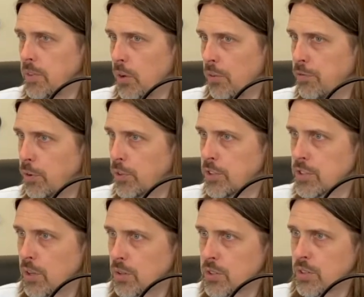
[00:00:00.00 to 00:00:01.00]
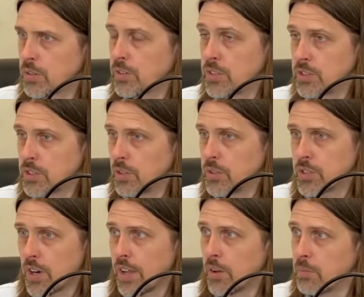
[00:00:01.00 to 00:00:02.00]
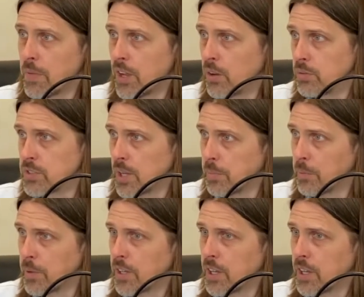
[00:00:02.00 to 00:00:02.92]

In full disclosure, I own my own supplement